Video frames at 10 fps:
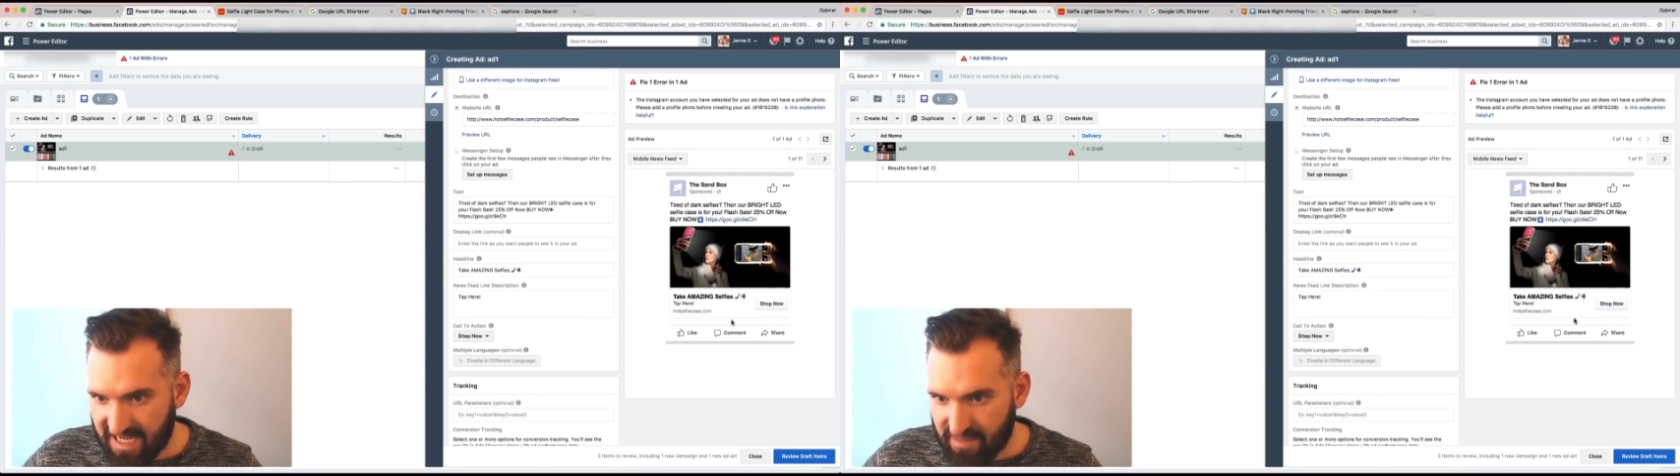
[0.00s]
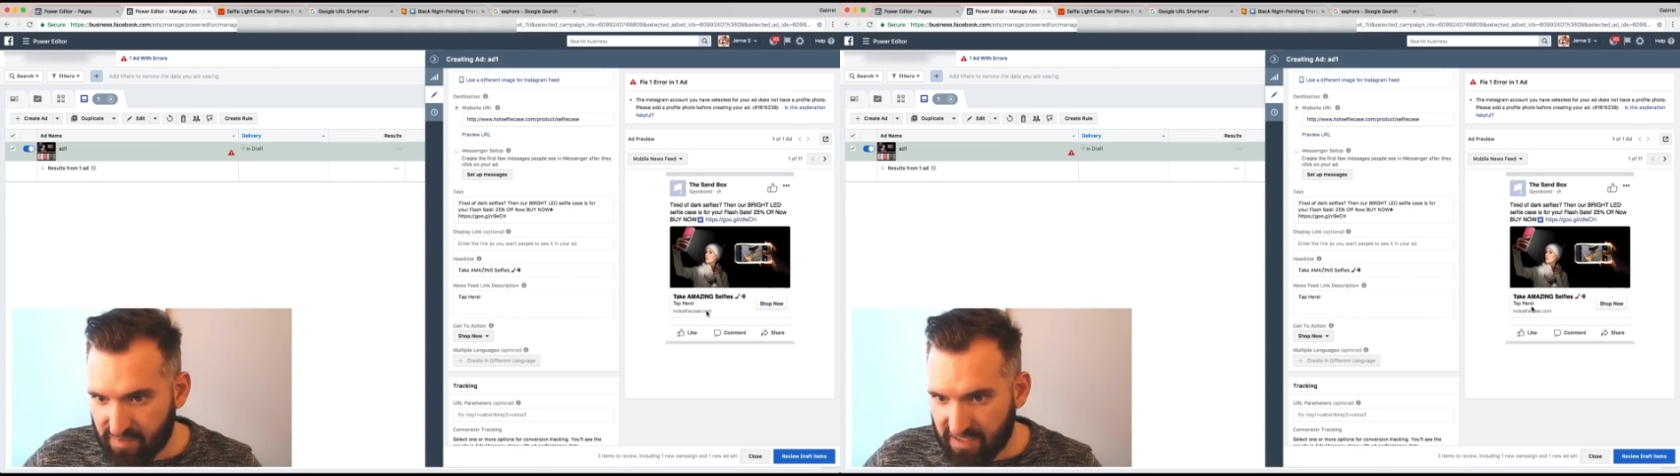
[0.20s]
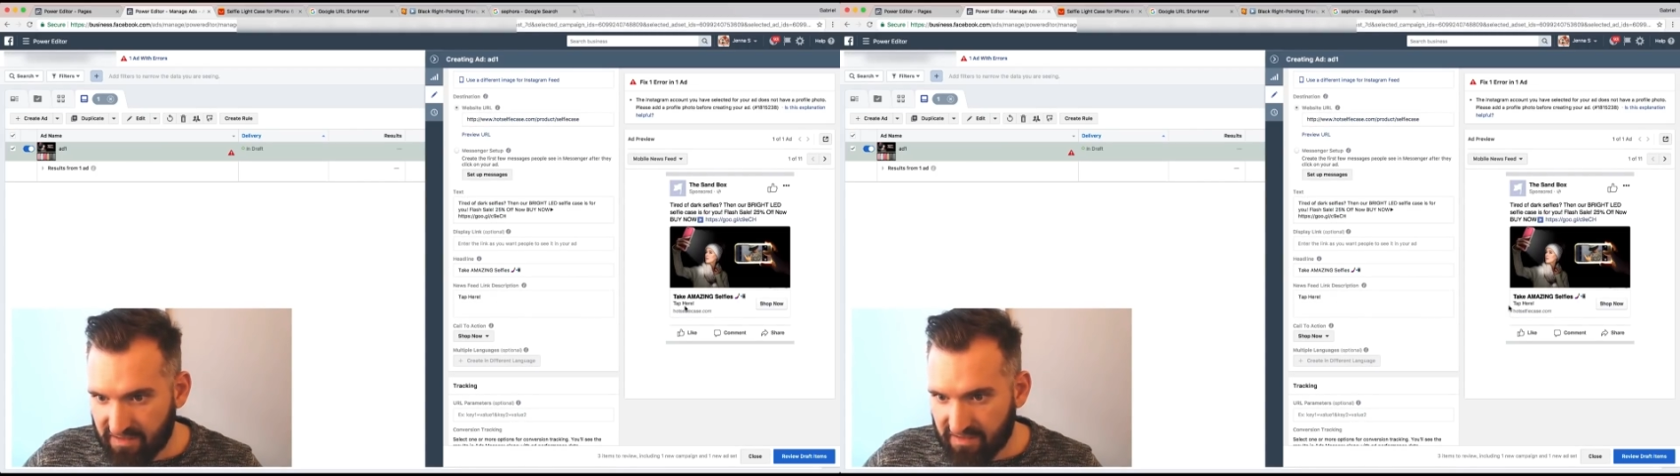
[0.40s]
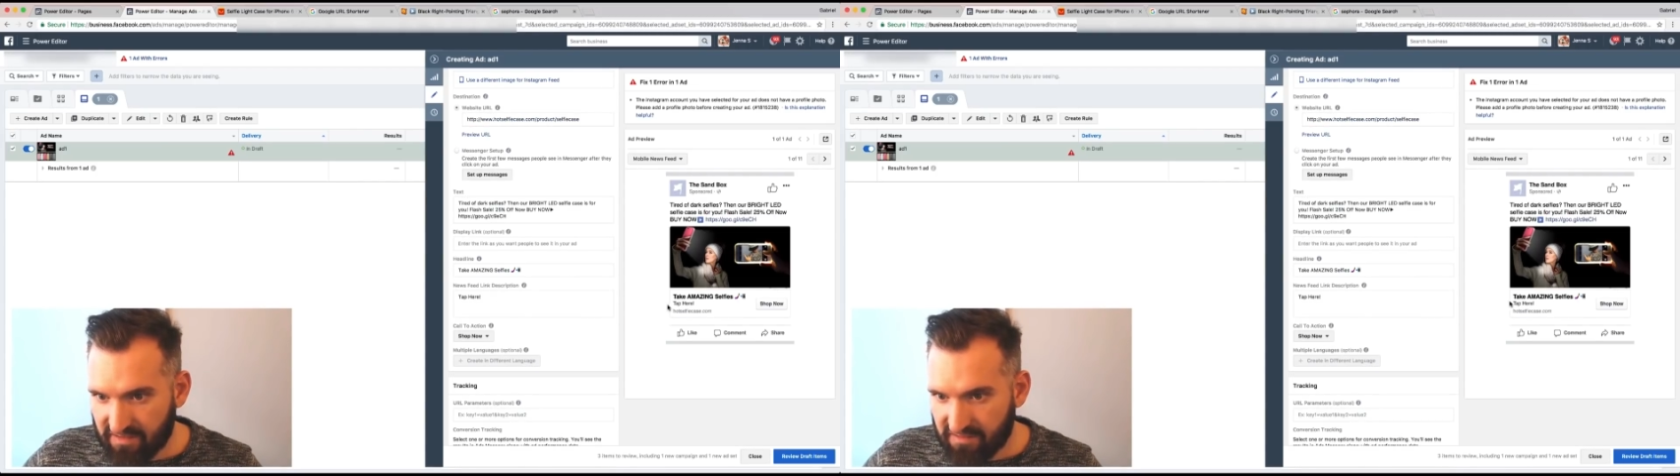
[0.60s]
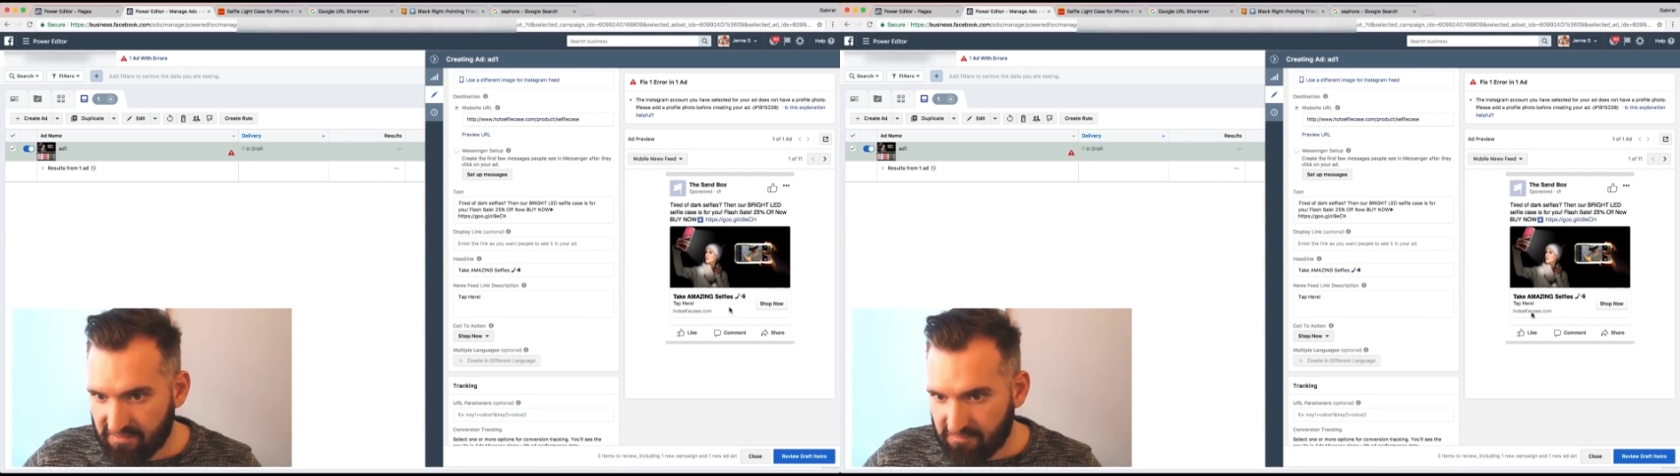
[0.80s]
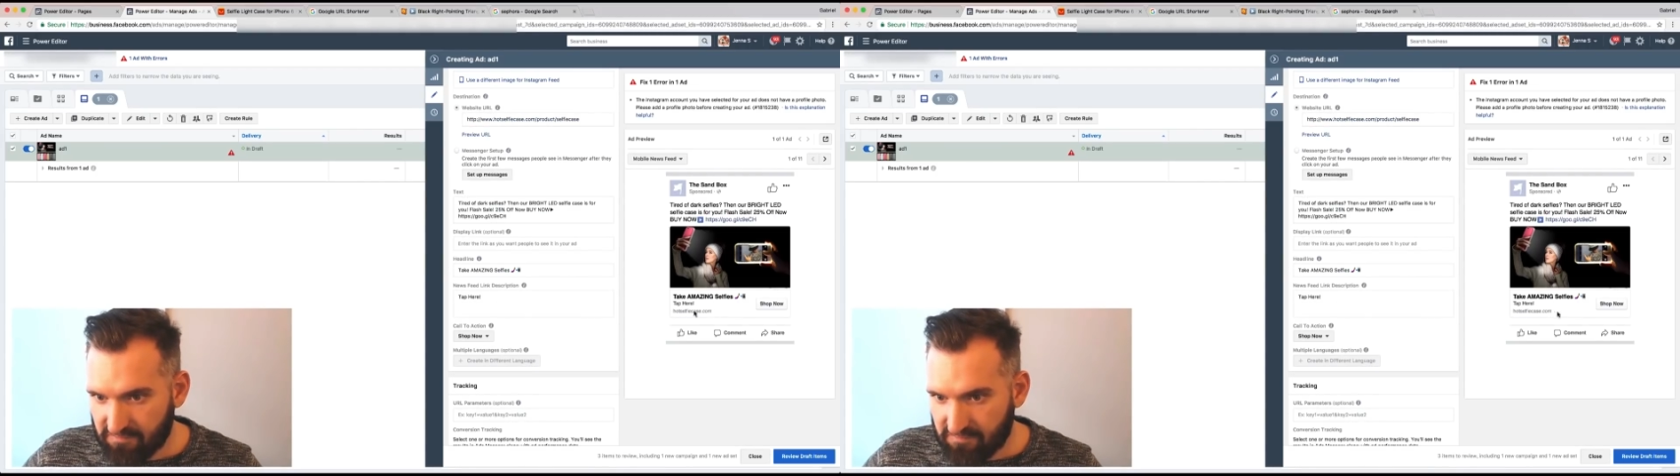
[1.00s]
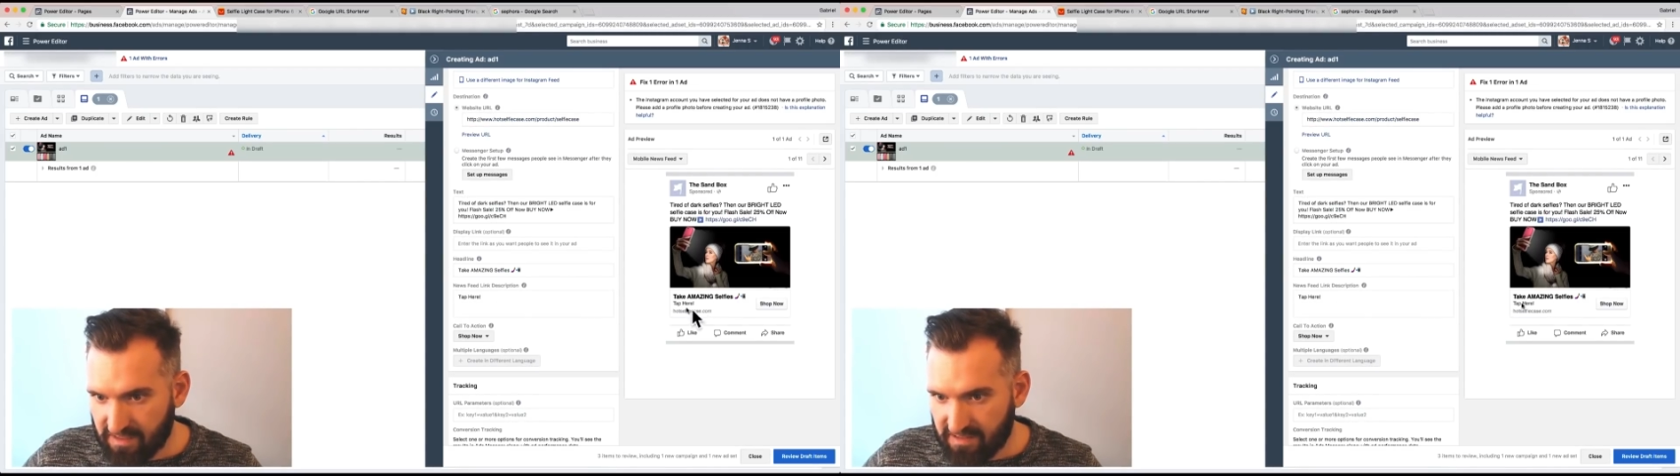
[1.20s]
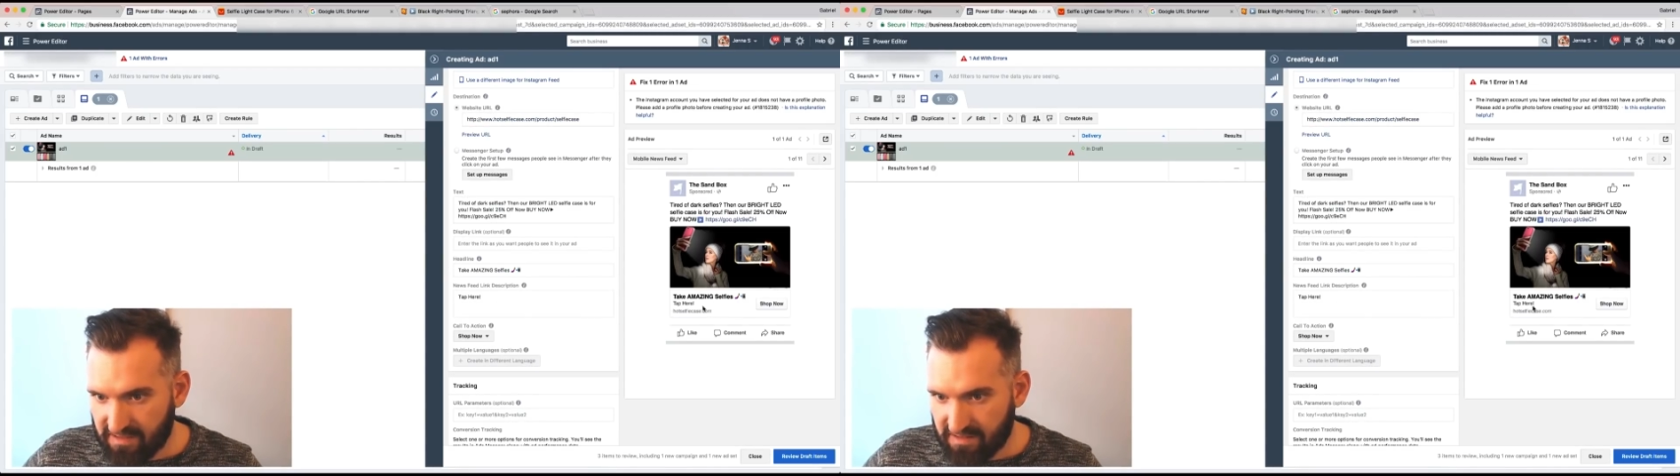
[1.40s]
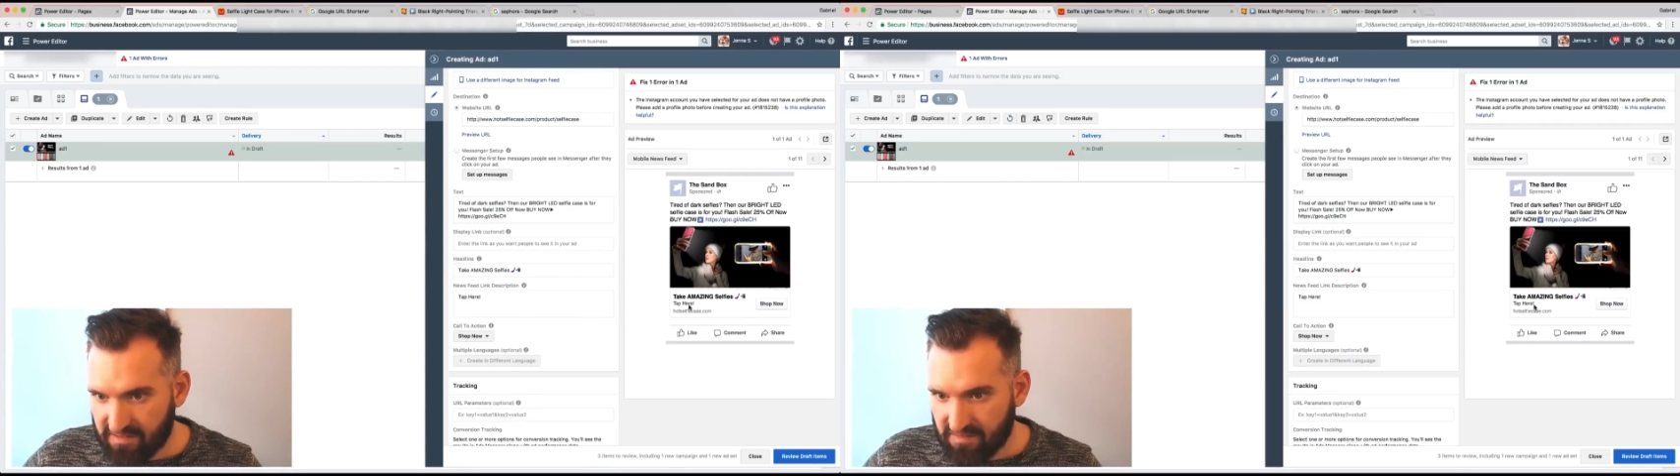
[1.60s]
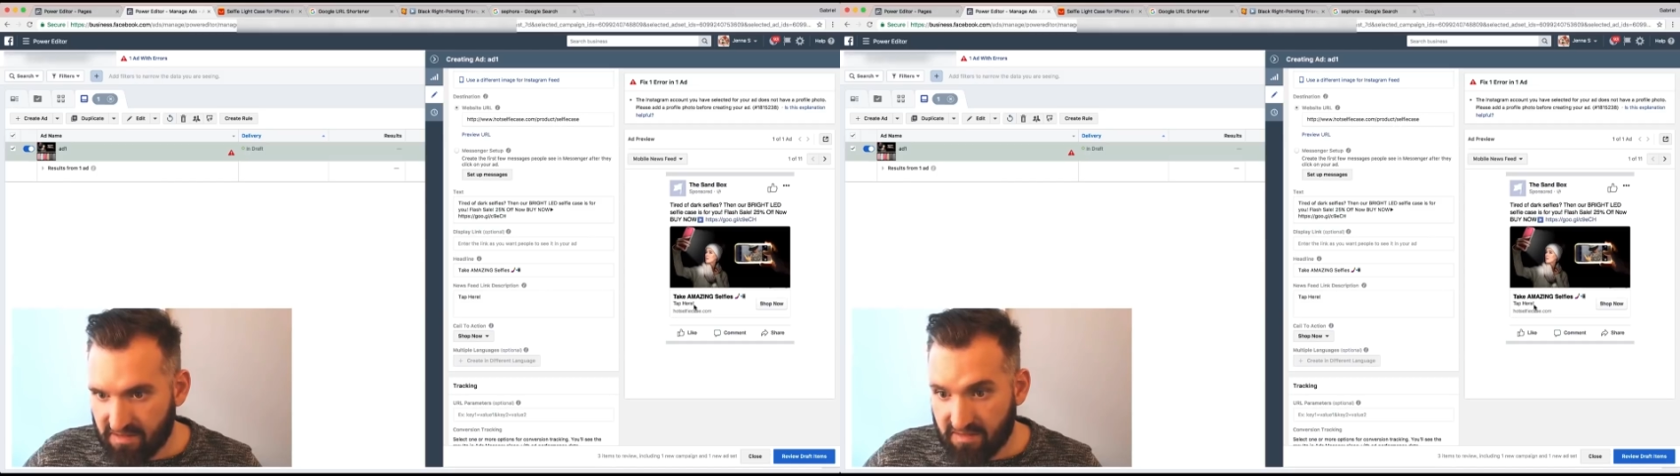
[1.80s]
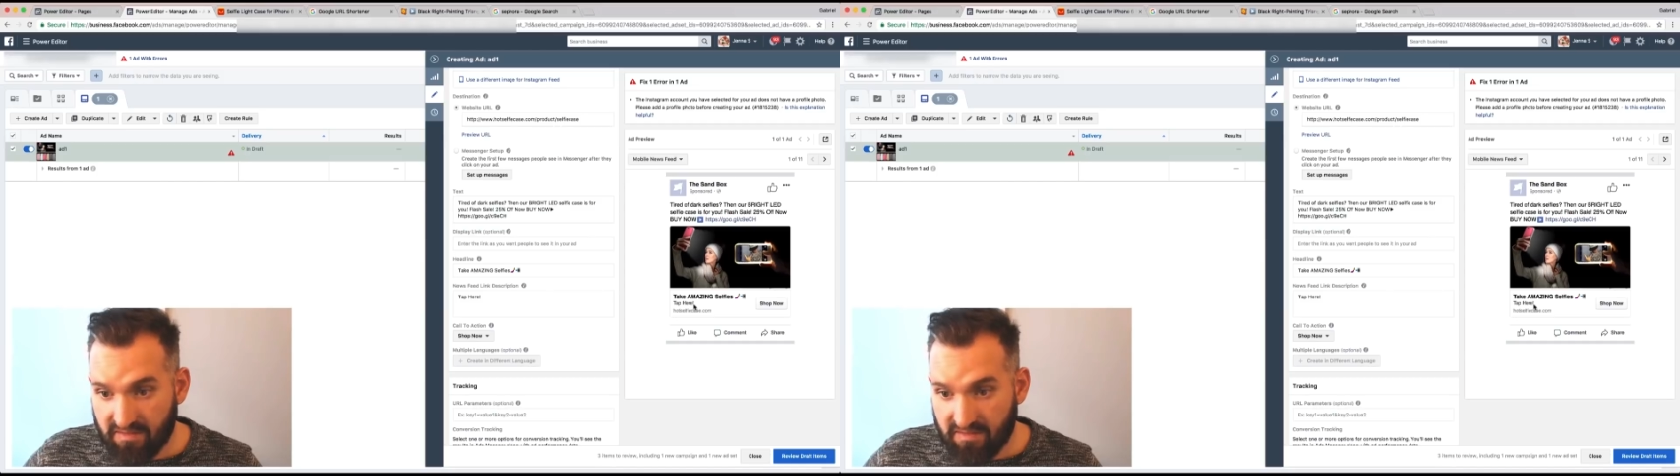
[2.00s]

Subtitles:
Tap here, the